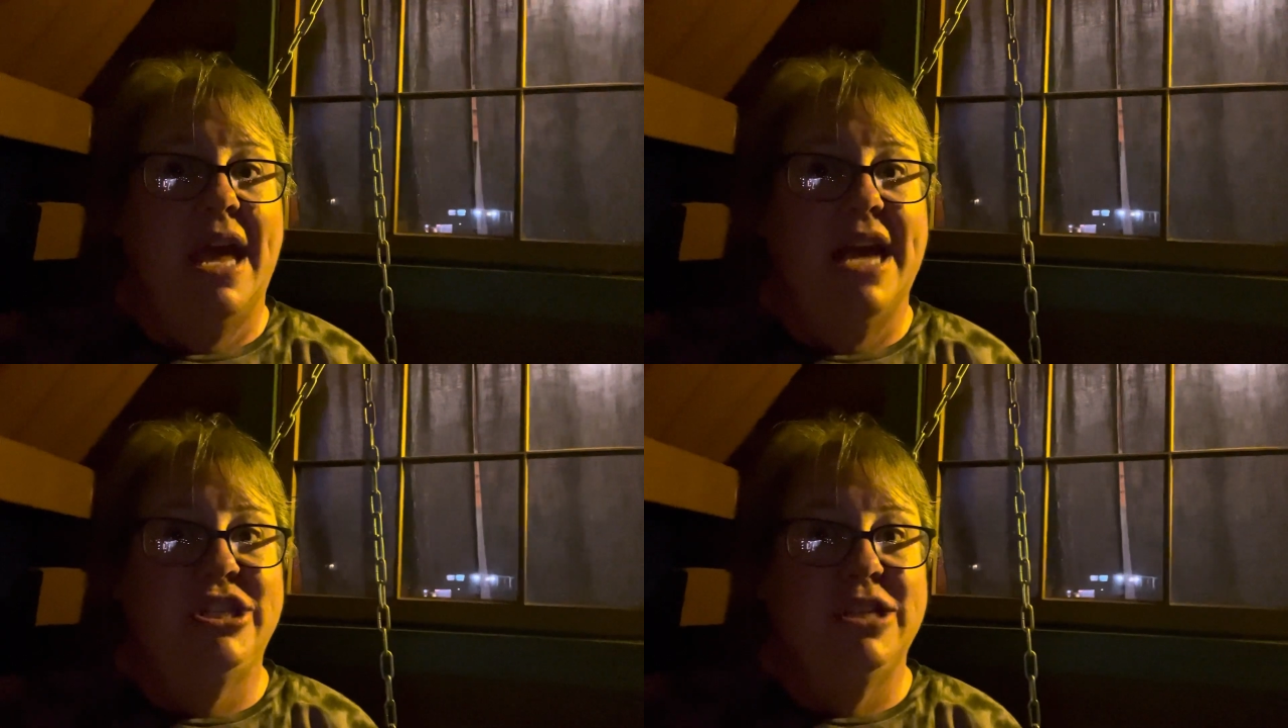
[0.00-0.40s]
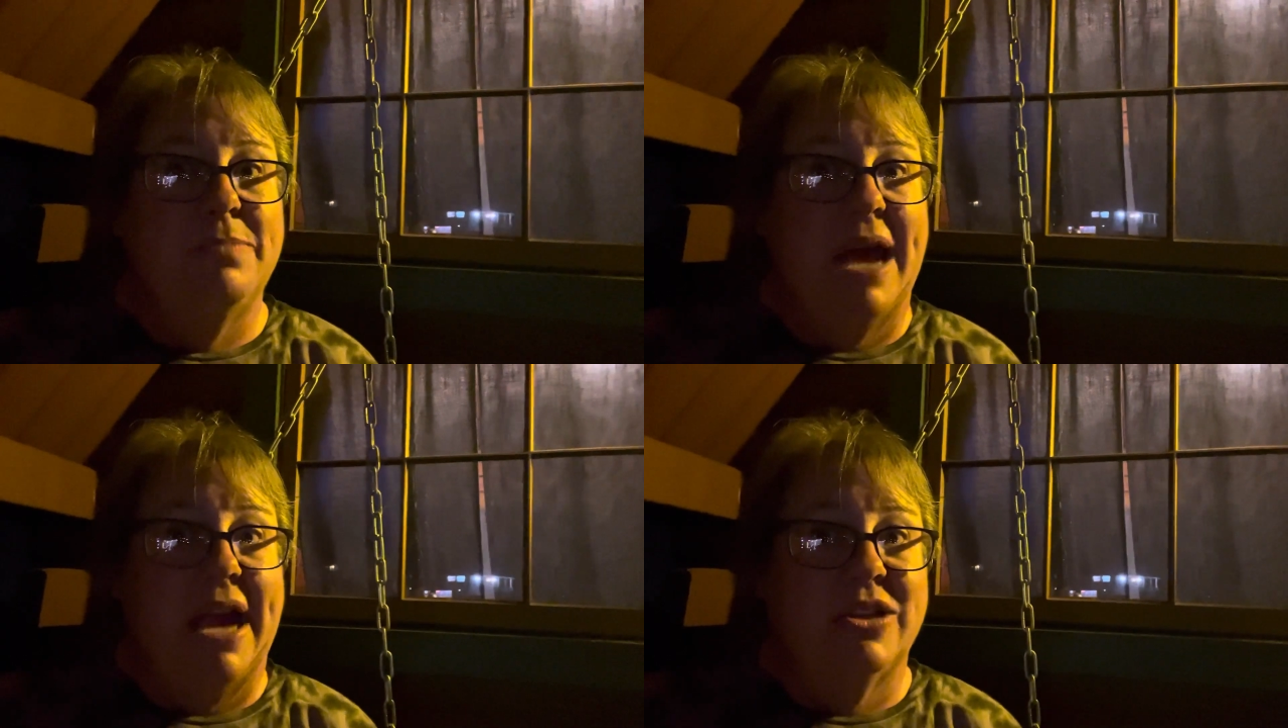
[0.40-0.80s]
edging
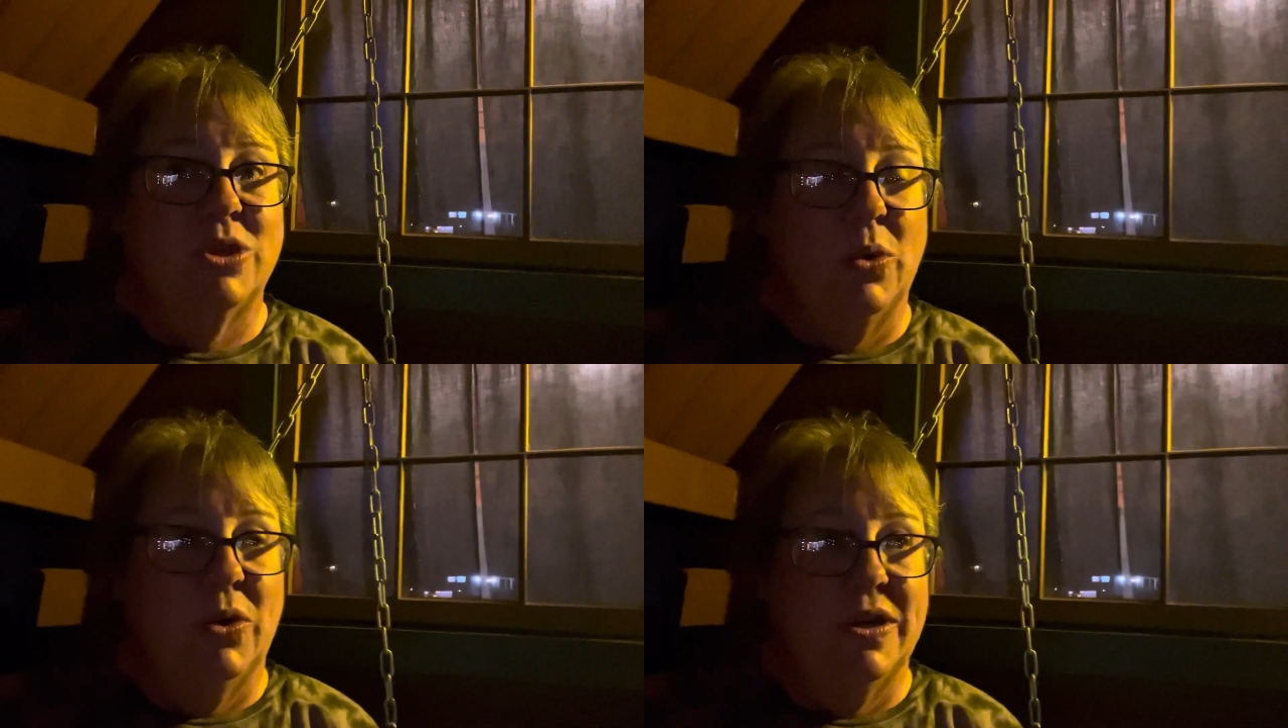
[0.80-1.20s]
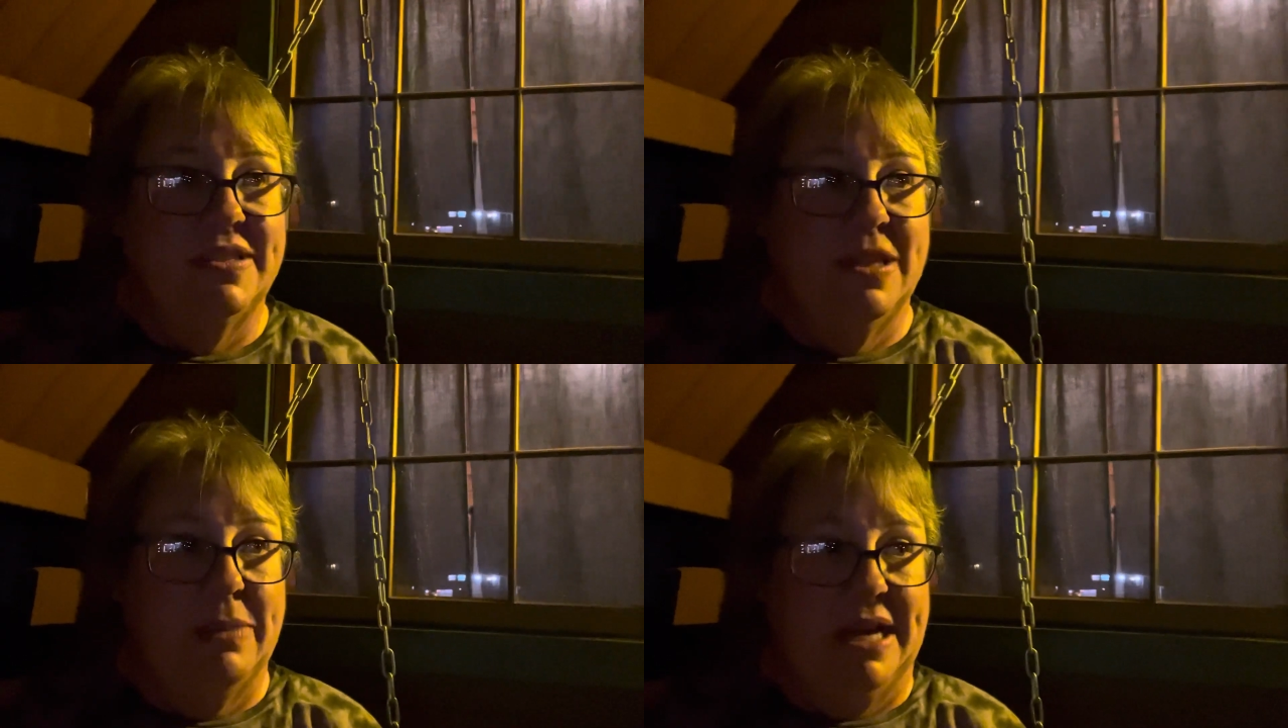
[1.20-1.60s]
back
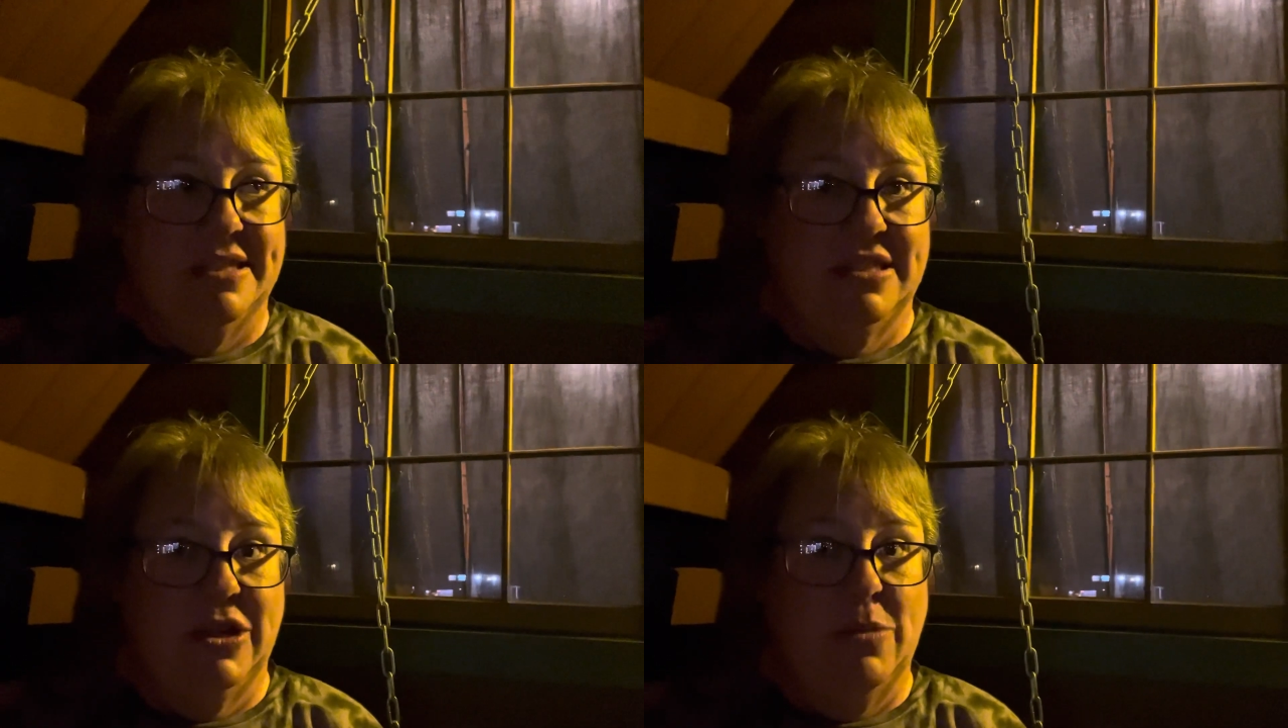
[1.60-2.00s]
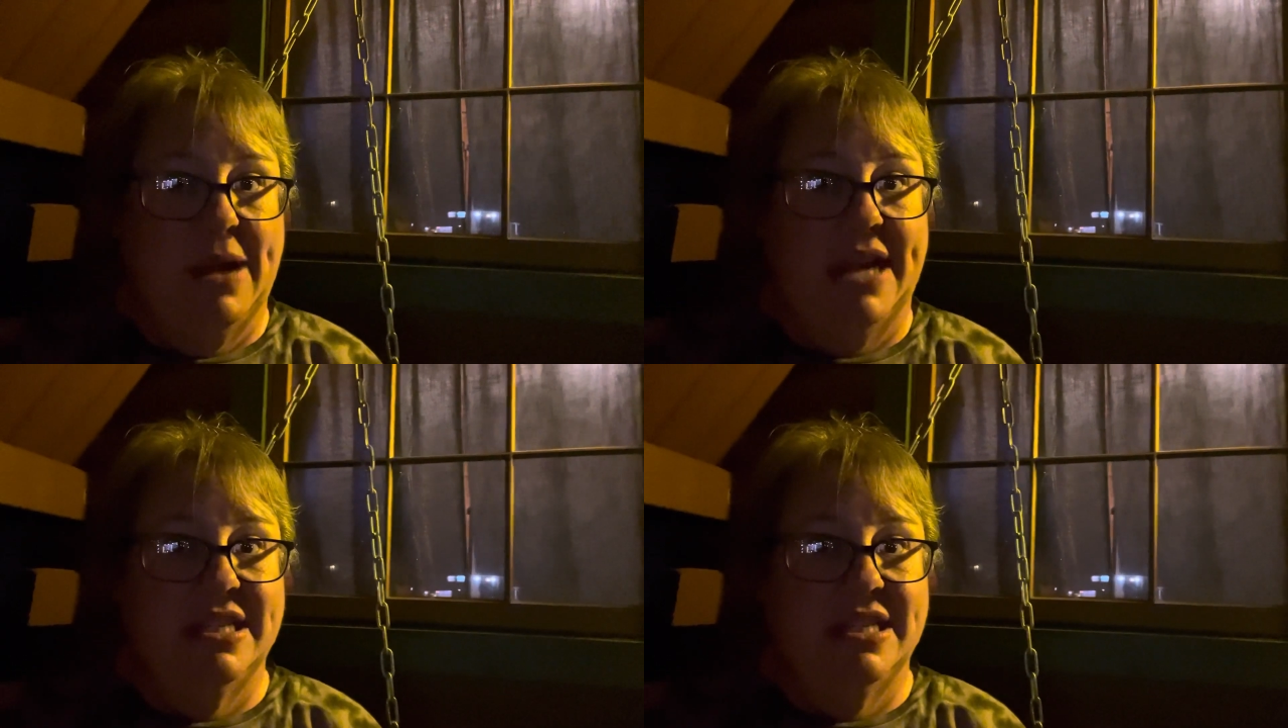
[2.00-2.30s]
towards the bus to go back